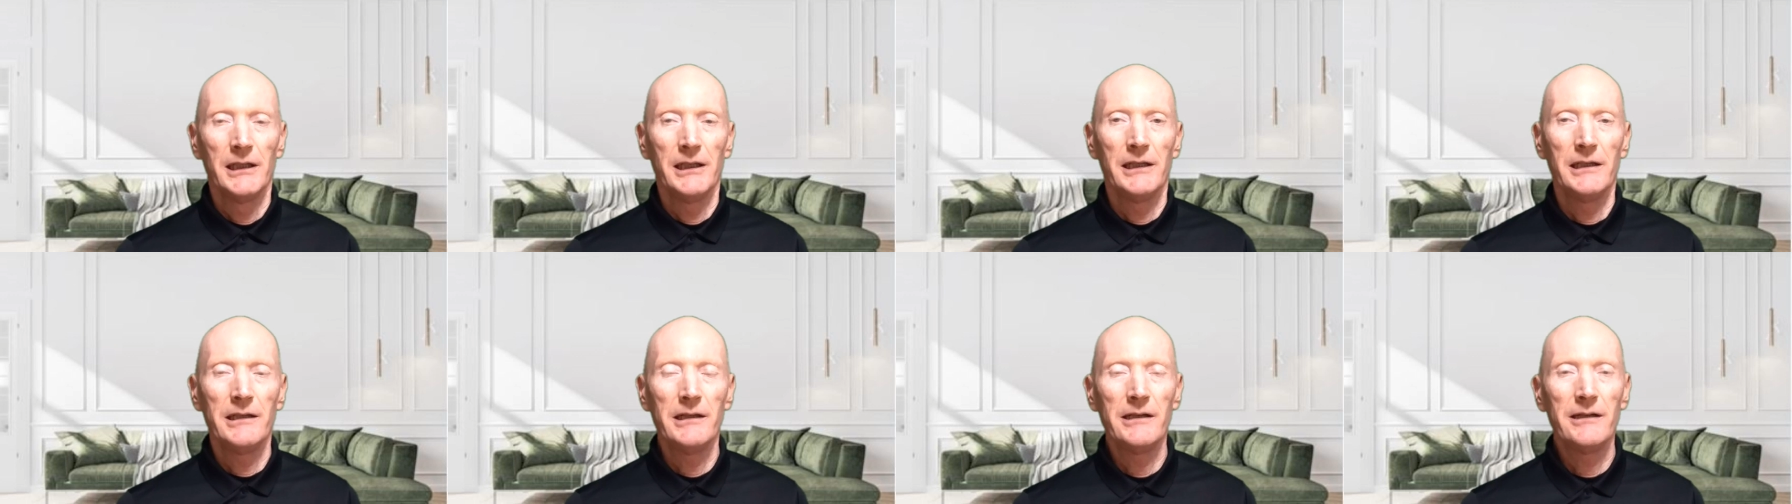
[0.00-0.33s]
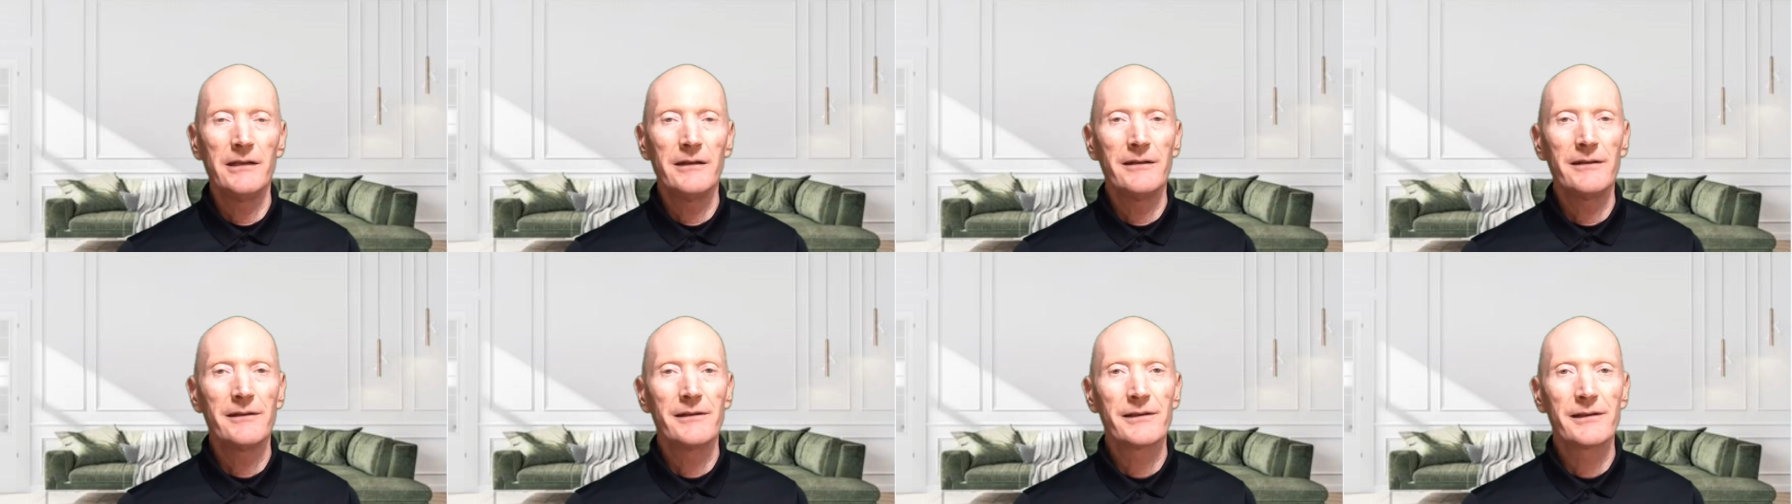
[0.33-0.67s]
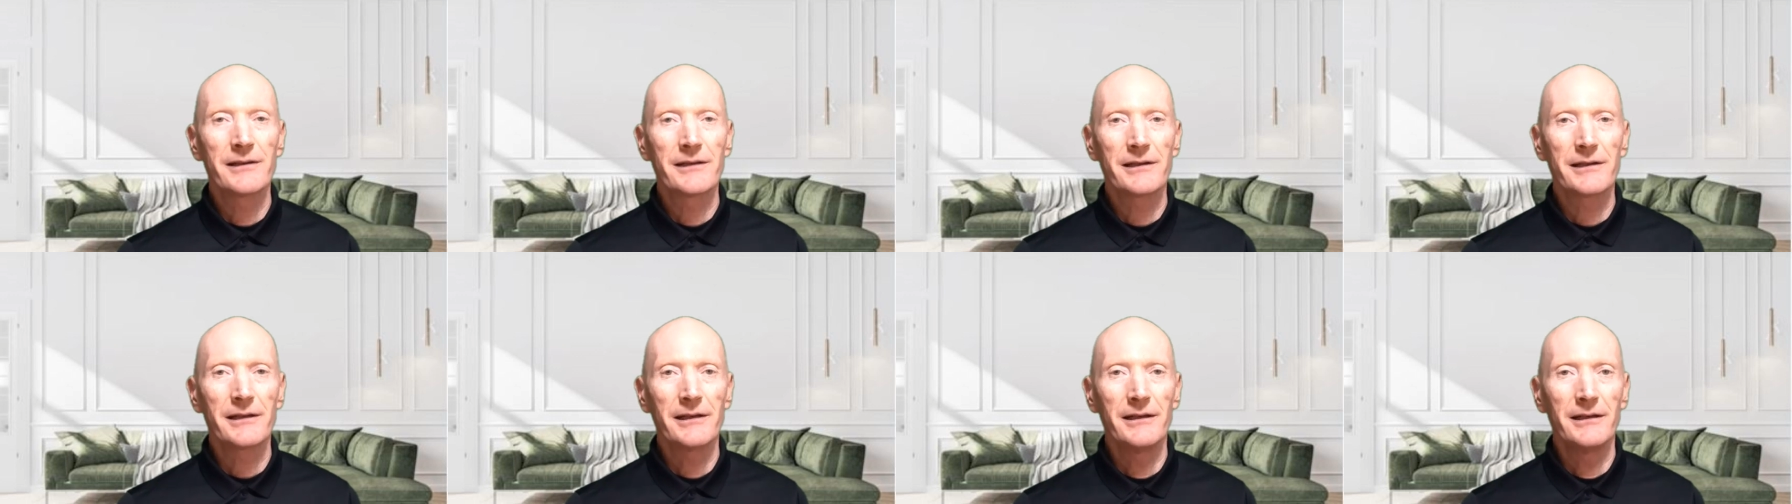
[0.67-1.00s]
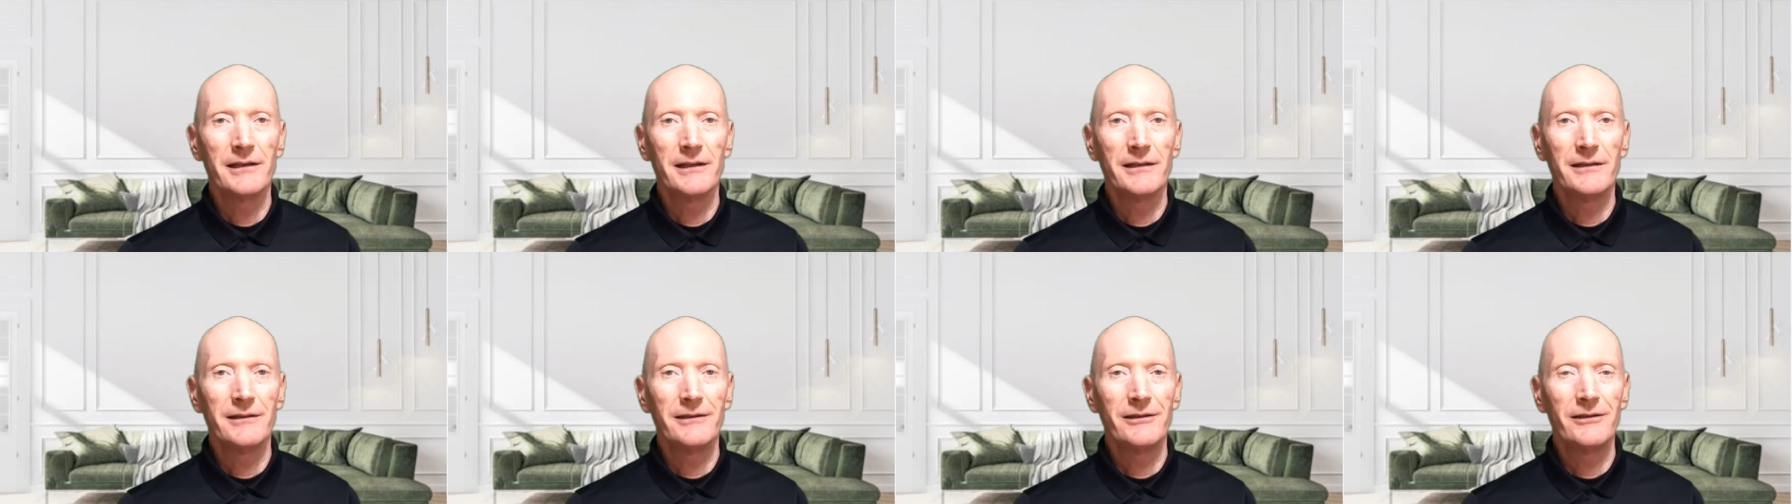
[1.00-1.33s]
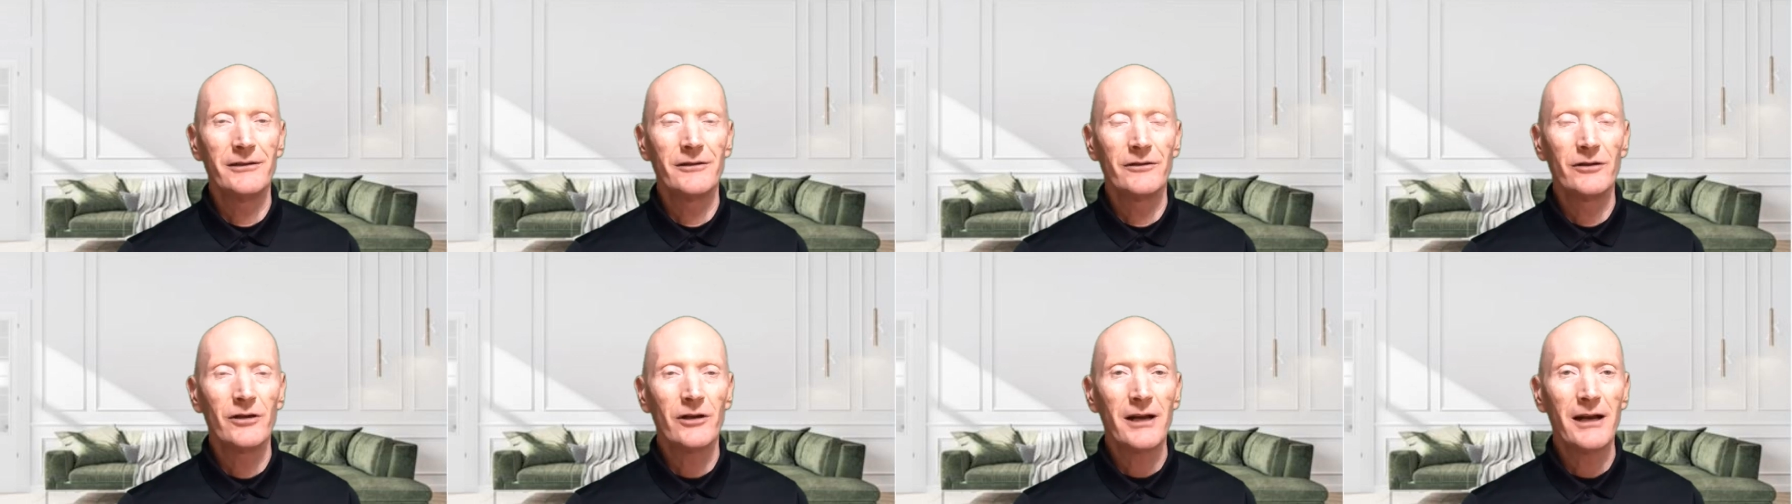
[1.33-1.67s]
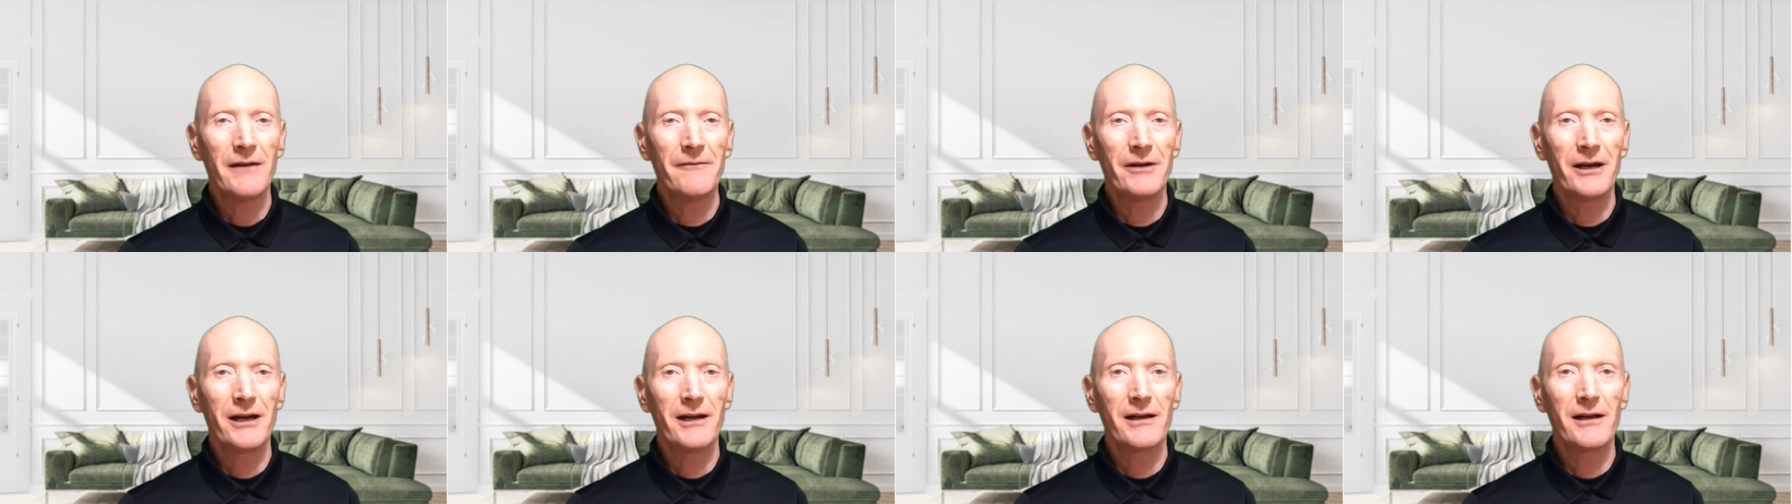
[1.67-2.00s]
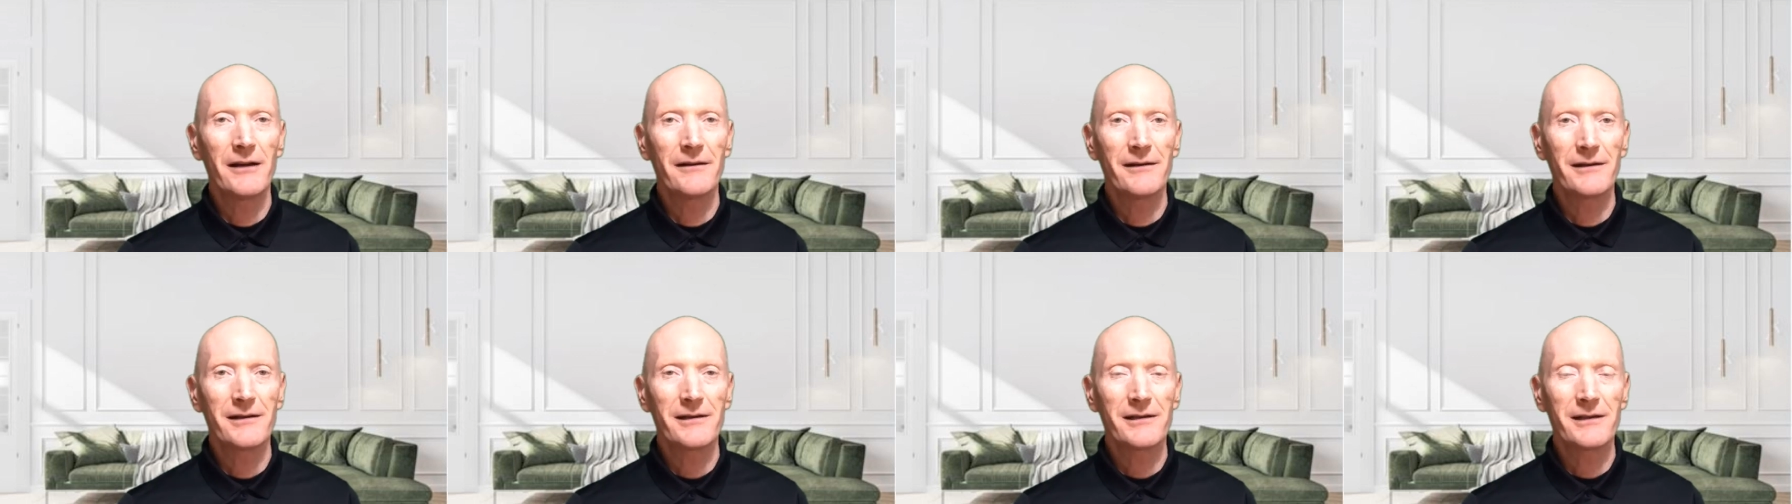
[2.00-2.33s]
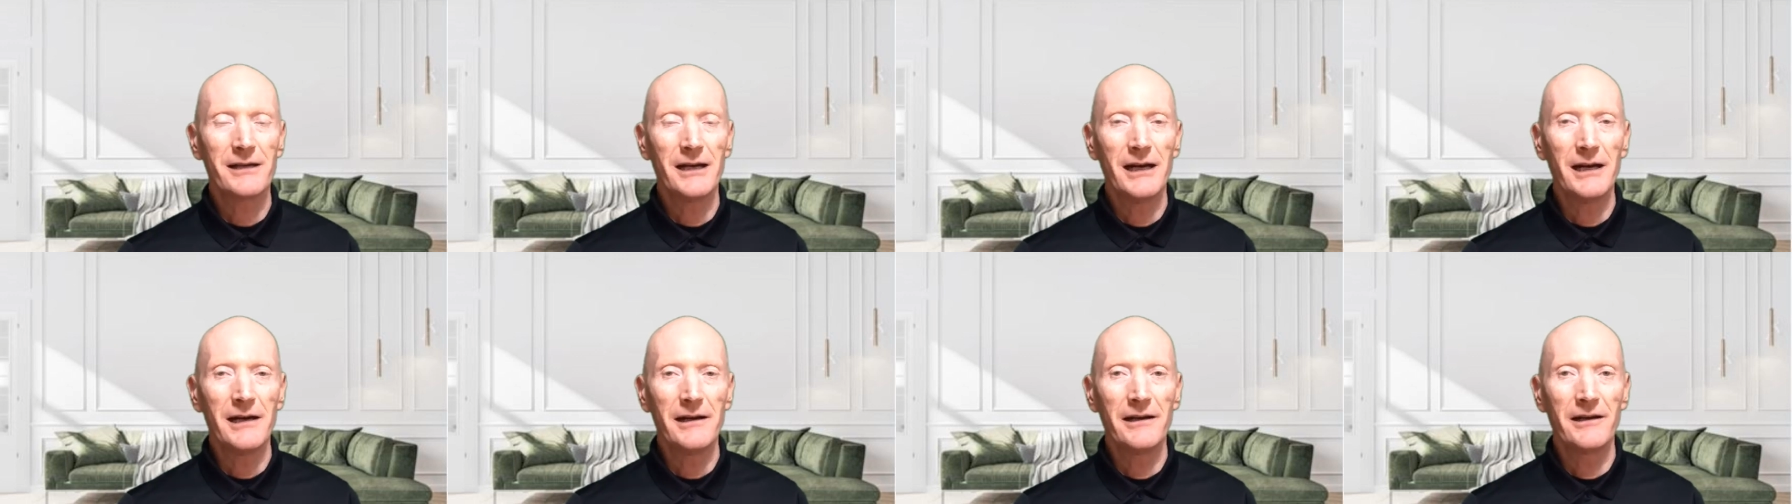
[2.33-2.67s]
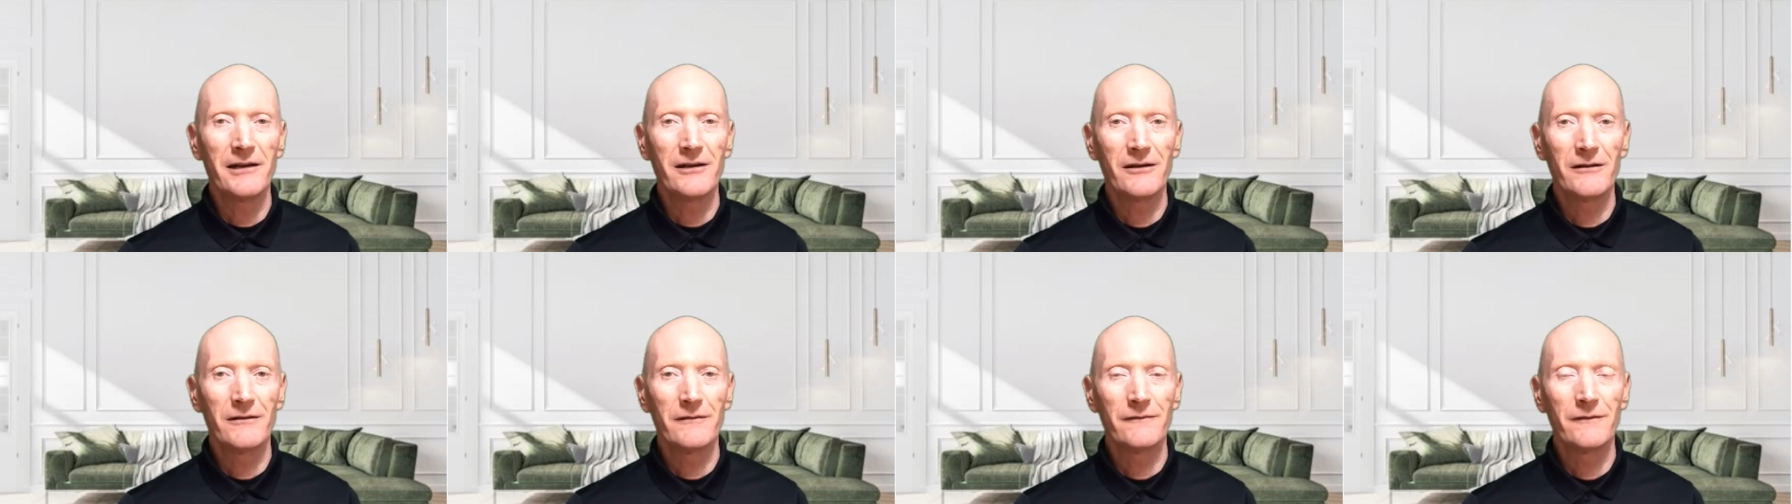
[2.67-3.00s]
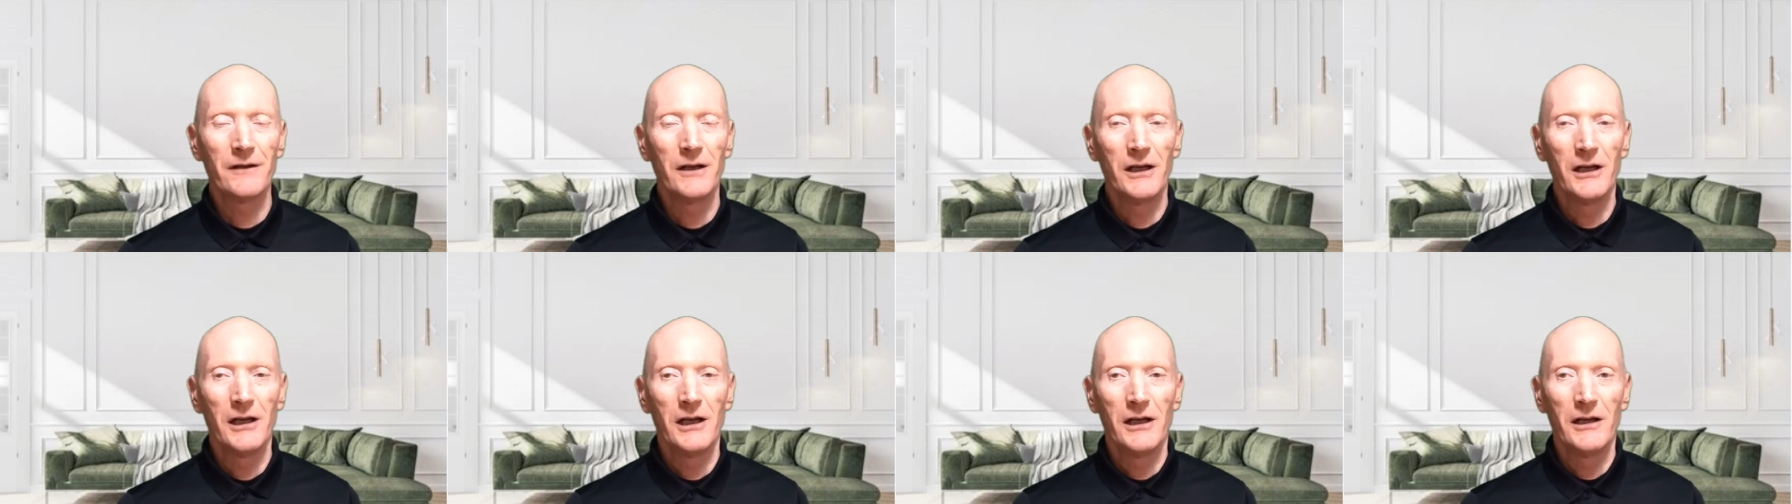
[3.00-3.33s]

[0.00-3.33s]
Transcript: is not having an understanding of